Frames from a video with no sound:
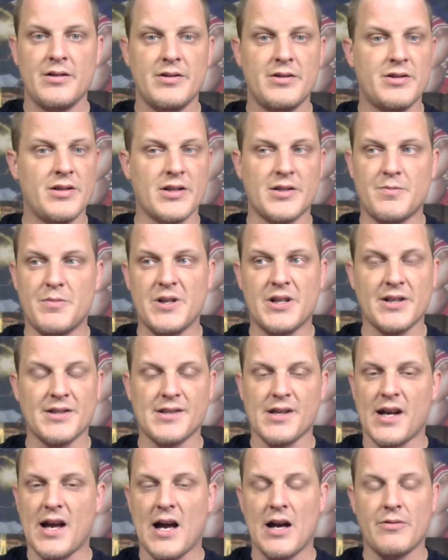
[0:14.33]
Just
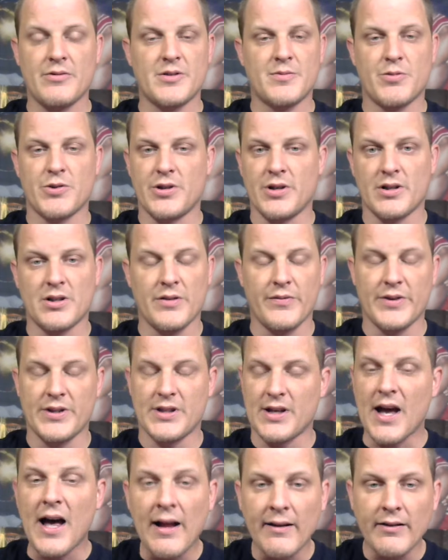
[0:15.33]
because a guy was productive at
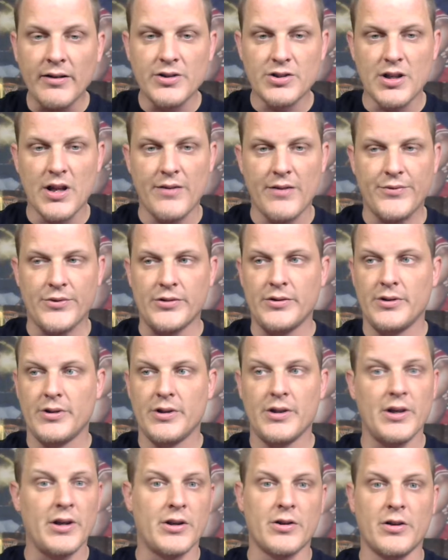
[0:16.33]
the college level,
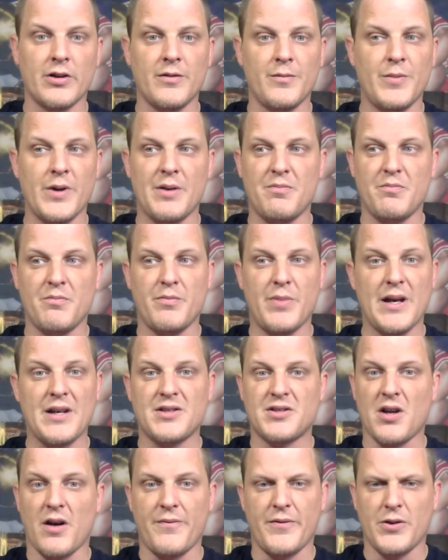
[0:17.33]
it could have been
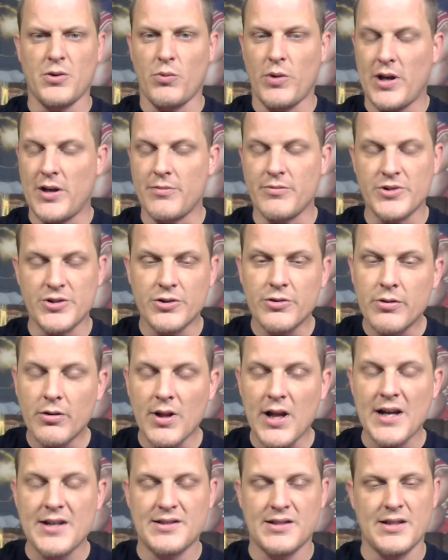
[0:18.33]
based off of the way he was
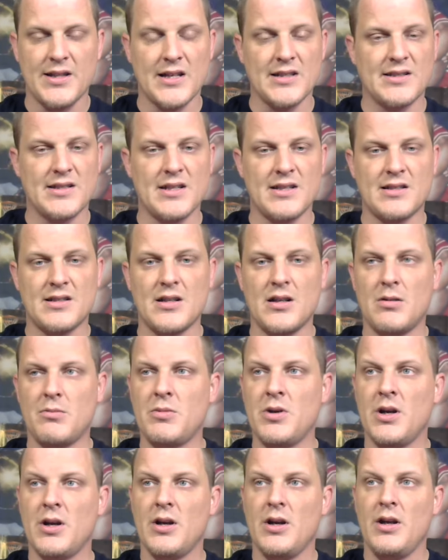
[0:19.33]
utilized in that
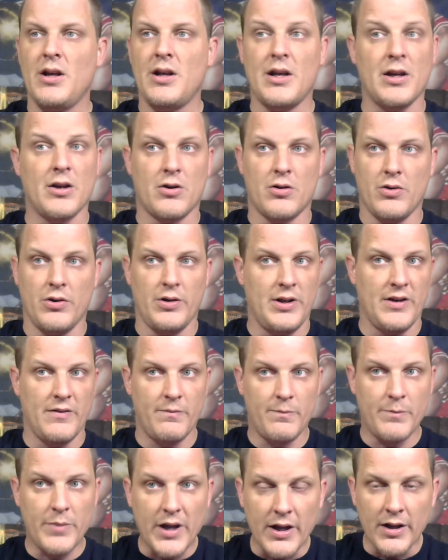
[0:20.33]
system. It could
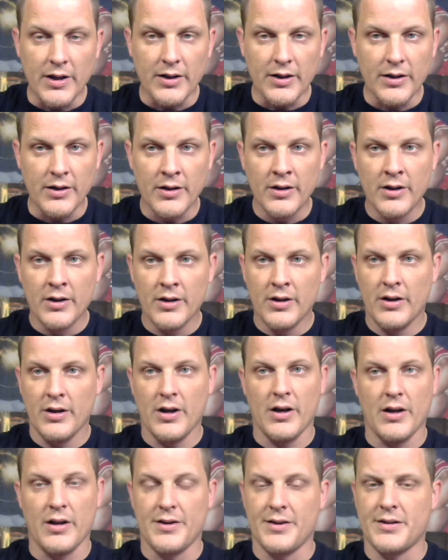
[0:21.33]
have been
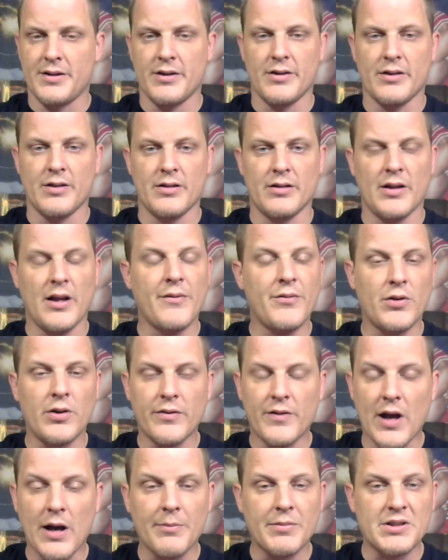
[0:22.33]
the level
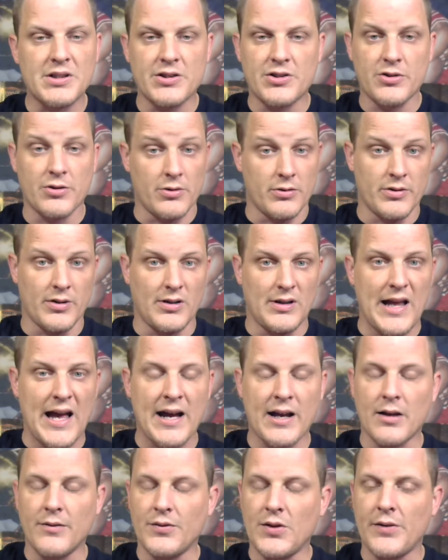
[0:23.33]
of competition or the
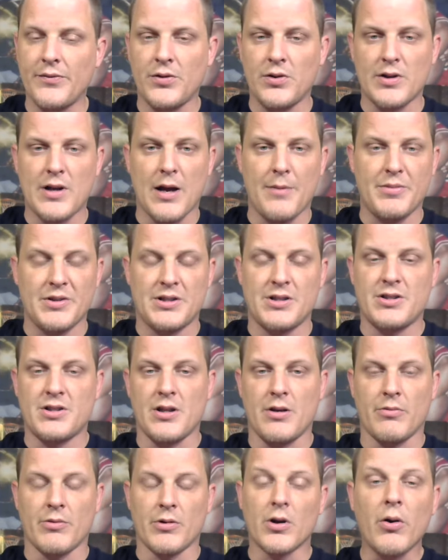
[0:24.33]
lack of level of
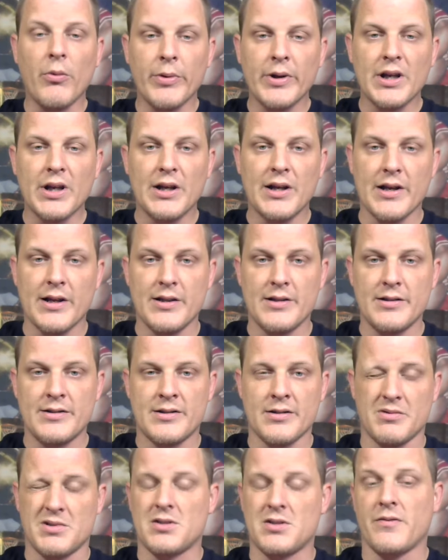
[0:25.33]
competition they were going
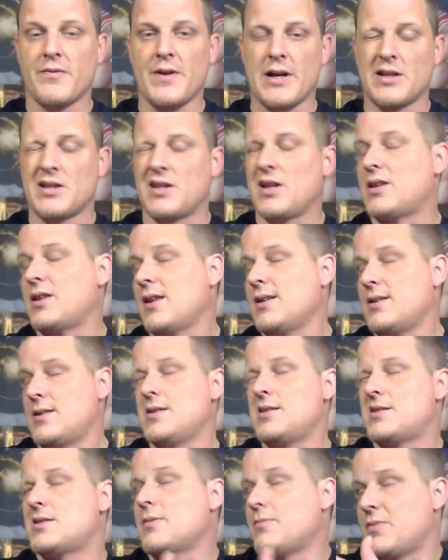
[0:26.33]
against. It was the fact that they
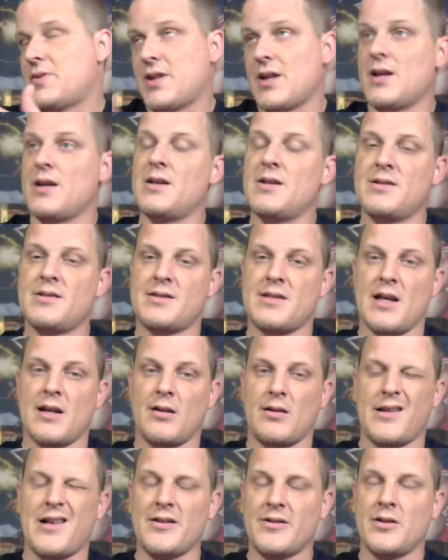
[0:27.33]
did some things that
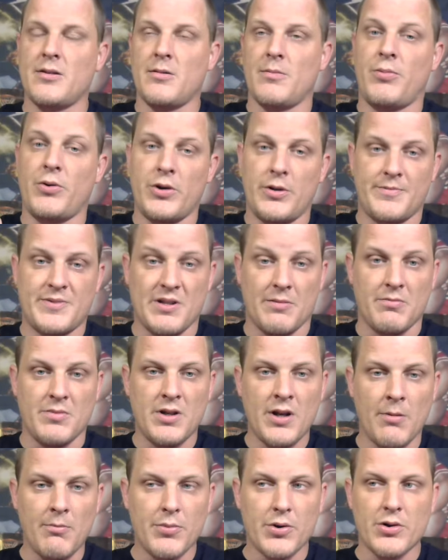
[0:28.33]
allowed them to put up some
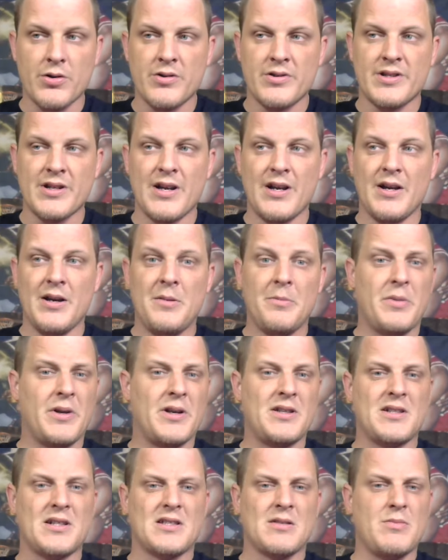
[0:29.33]
numbers, but
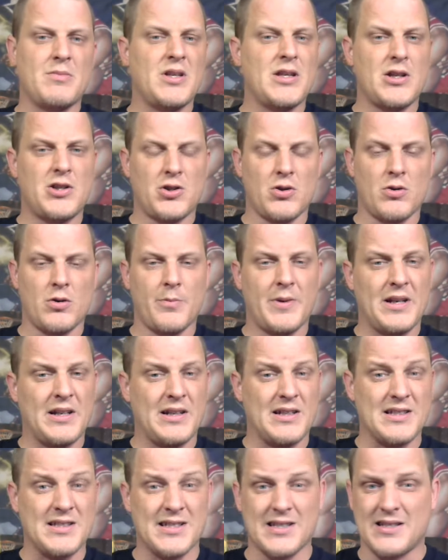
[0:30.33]
it doesn't mean they showed up on a
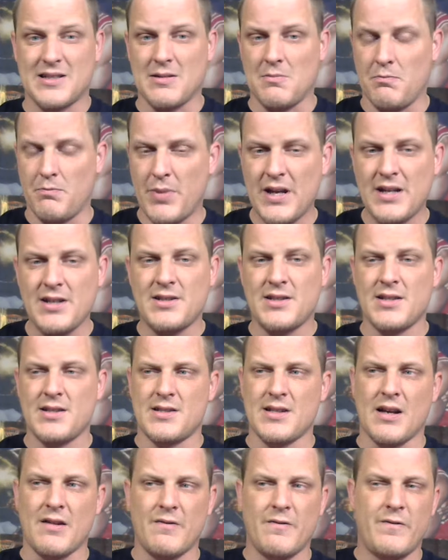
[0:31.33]
consistent
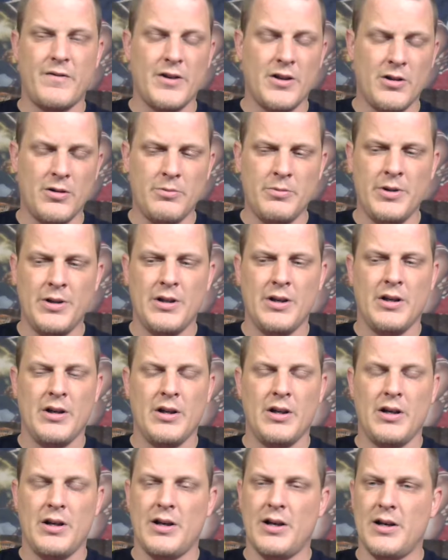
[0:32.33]
basis on film.
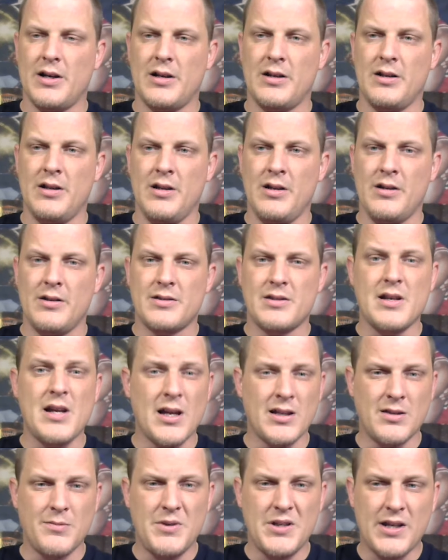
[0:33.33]
So you
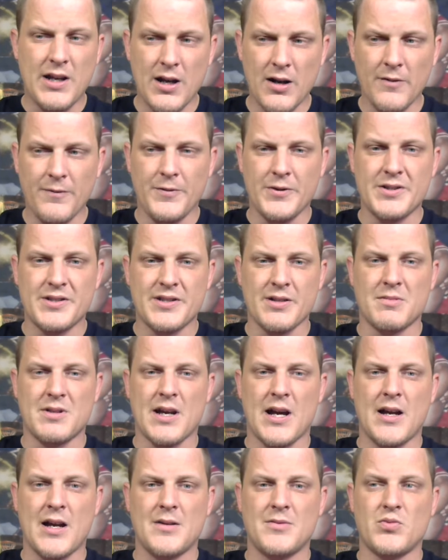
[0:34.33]
have to be careful
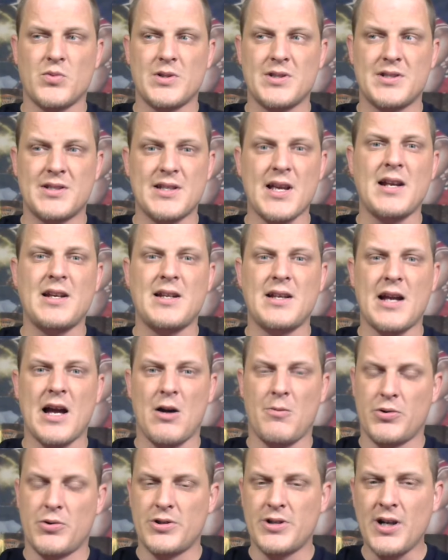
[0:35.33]
sometimes when citing
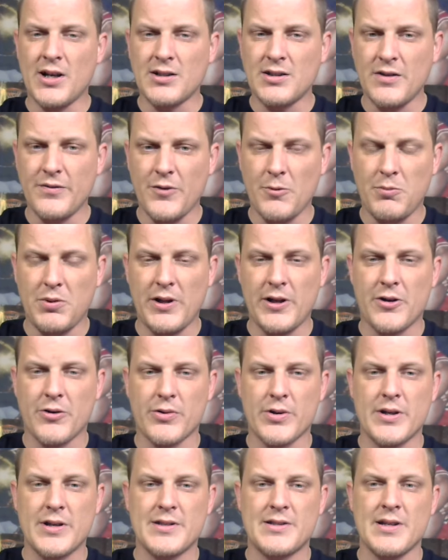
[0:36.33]
how productive a
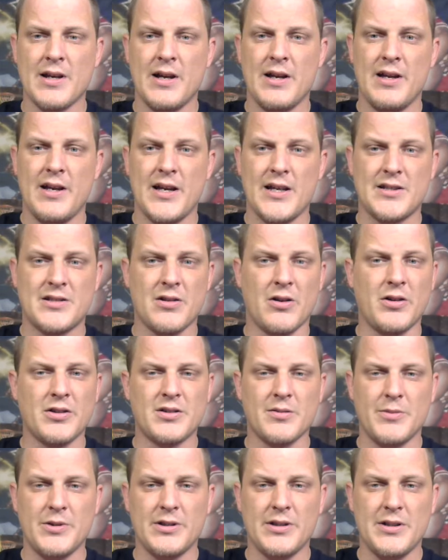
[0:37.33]
player is as to
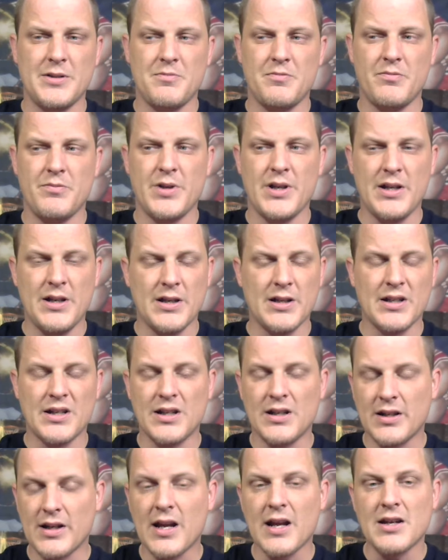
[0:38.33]
ultimately being an
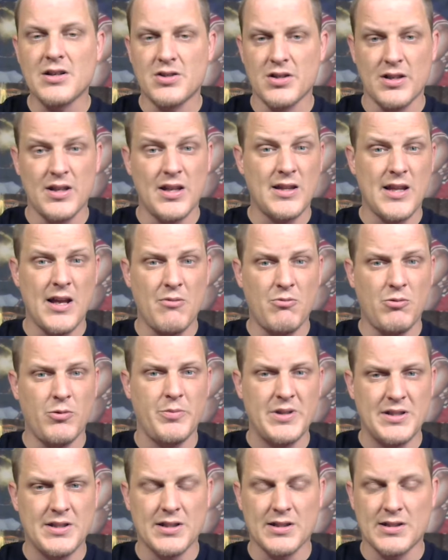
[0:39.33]
indication that they will
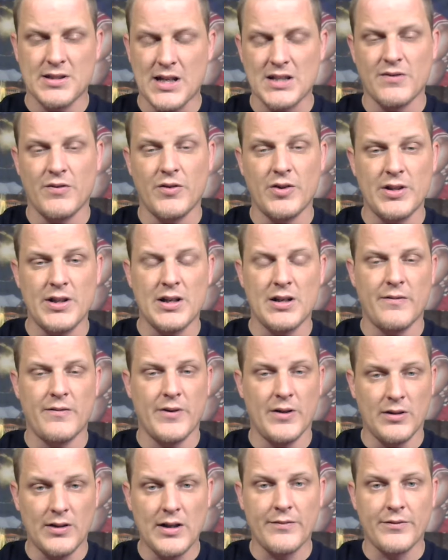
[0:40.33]
be successful at the
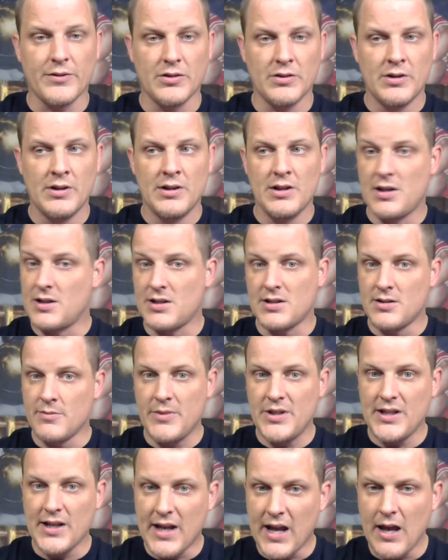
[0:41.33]
NFL level. It doesn't
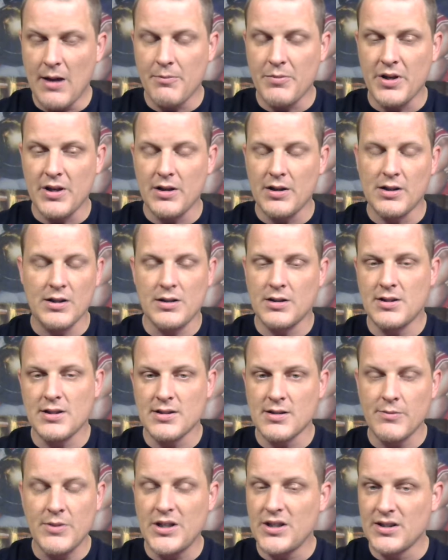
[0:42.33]
mean they can't be, and it
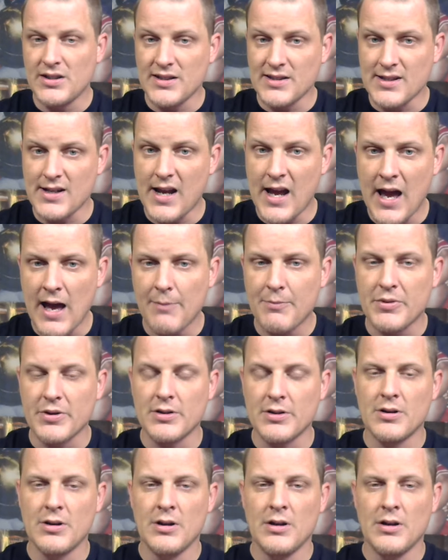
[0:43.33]
doesn't mean it doesn't happen.